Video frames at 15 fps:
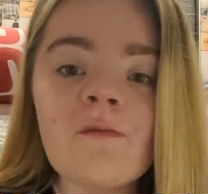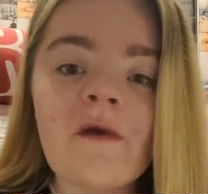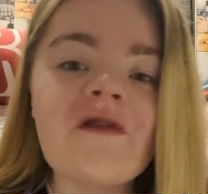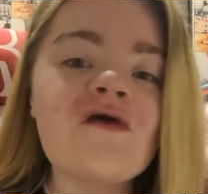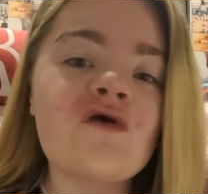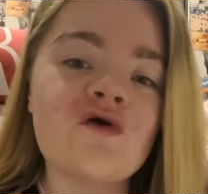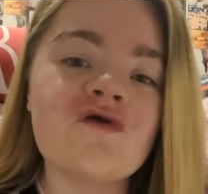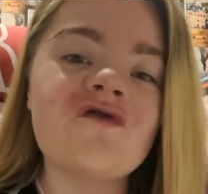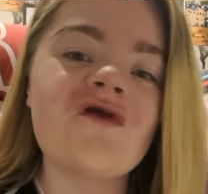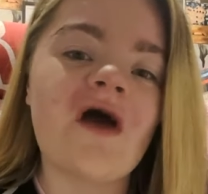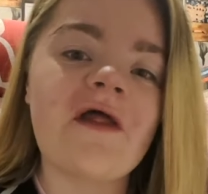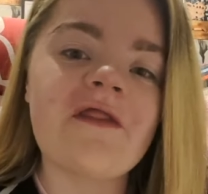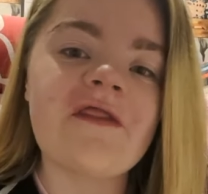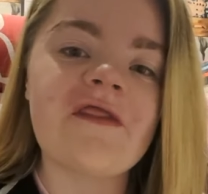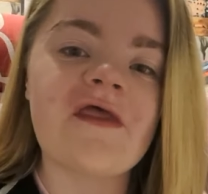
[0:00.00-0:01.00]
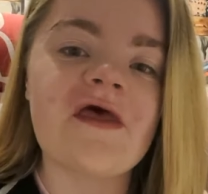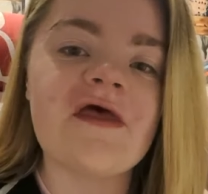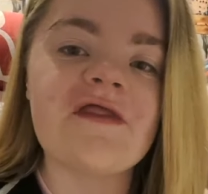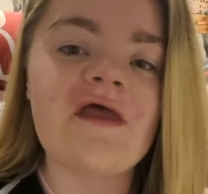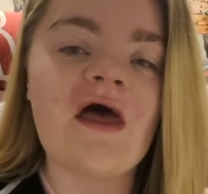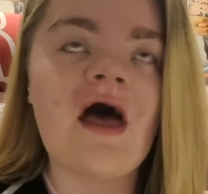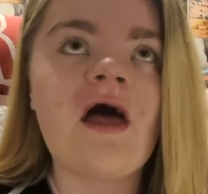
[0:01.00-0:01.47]
many good
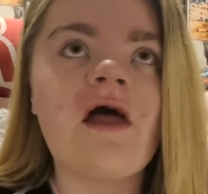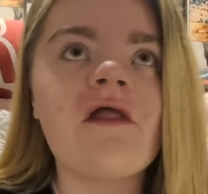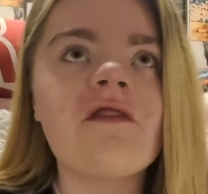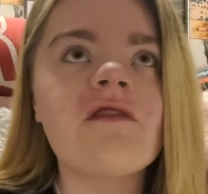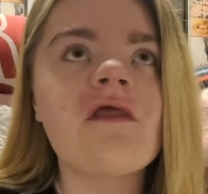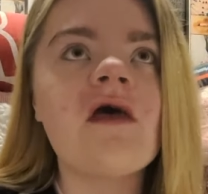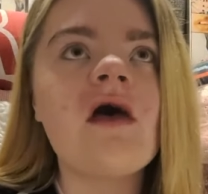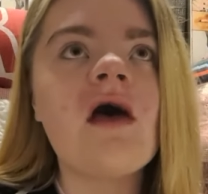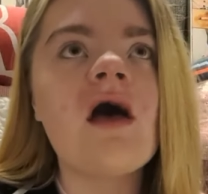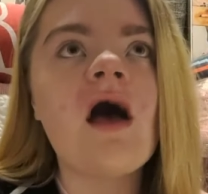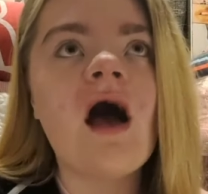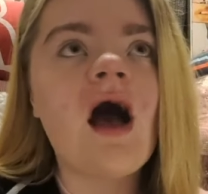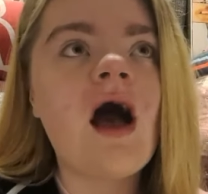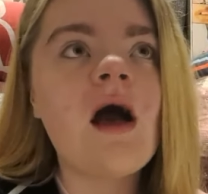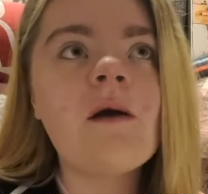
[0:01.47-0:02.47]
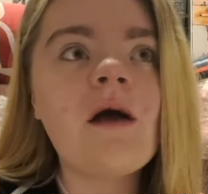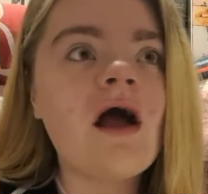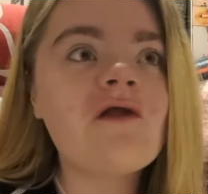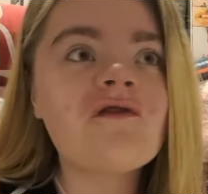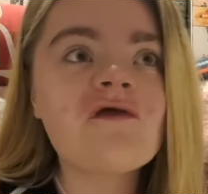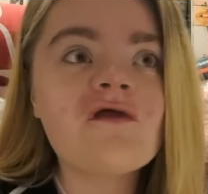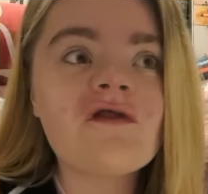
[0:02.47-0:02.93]
chances, and
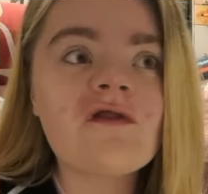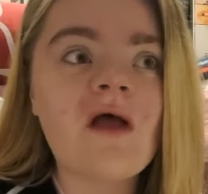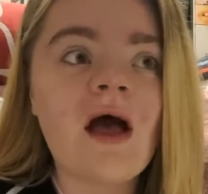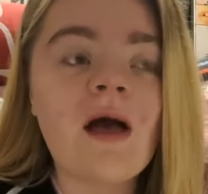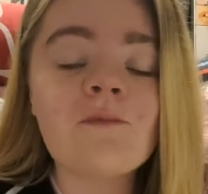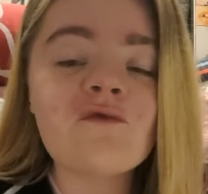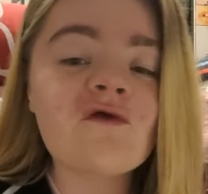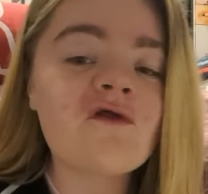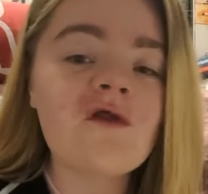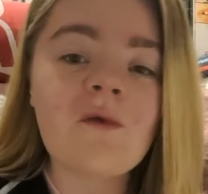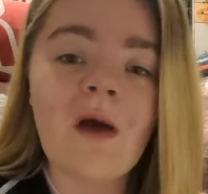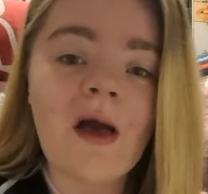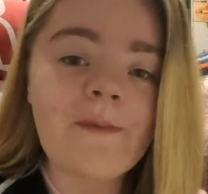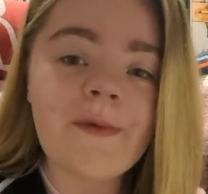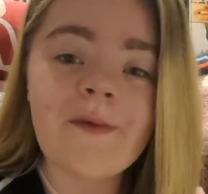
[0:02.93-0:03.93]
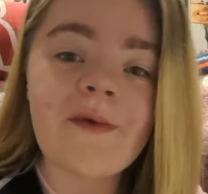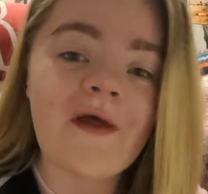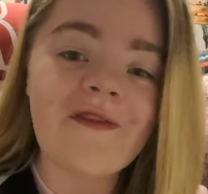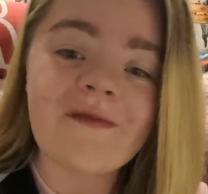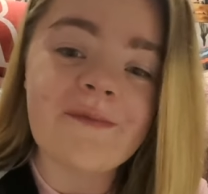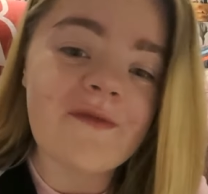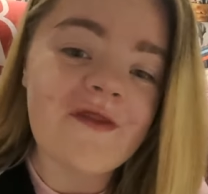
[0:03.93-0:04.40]
I'm just so happy we
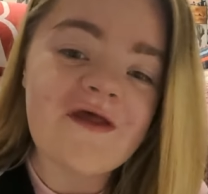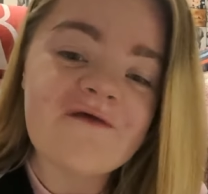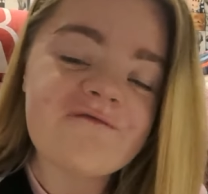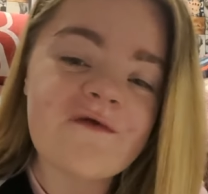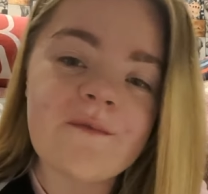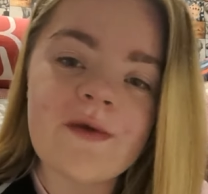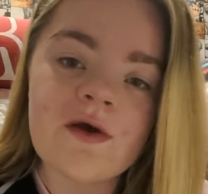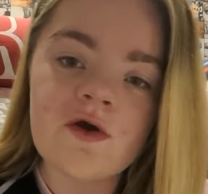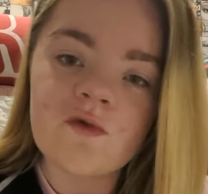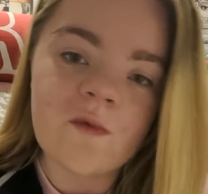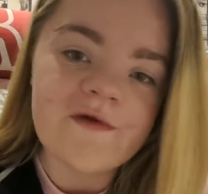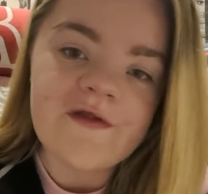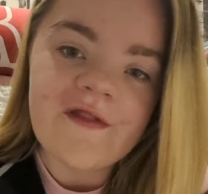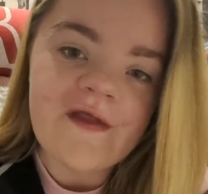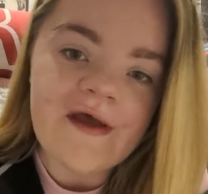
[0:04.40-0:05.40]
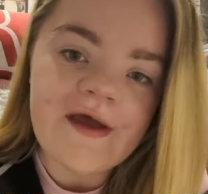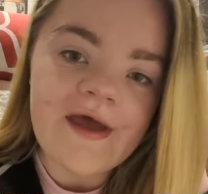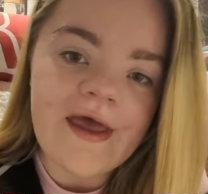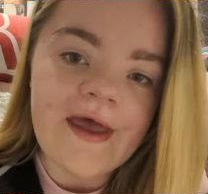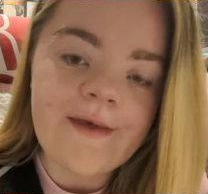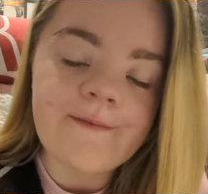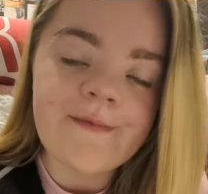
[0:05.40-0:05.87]
had the belief that we could win in that
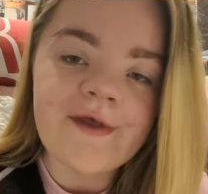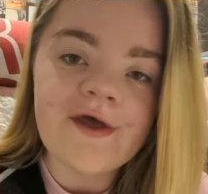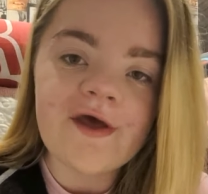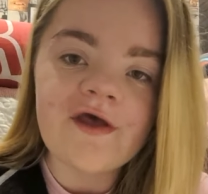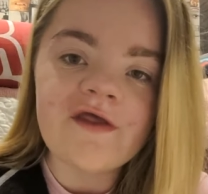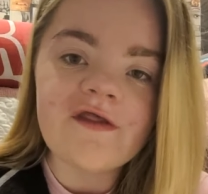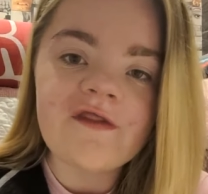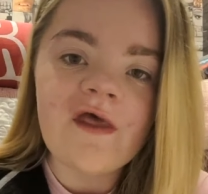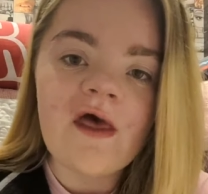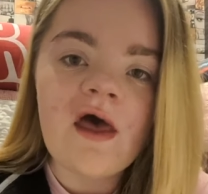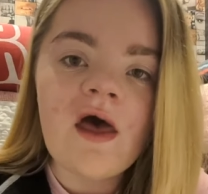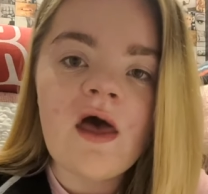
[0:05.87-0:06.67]
game, because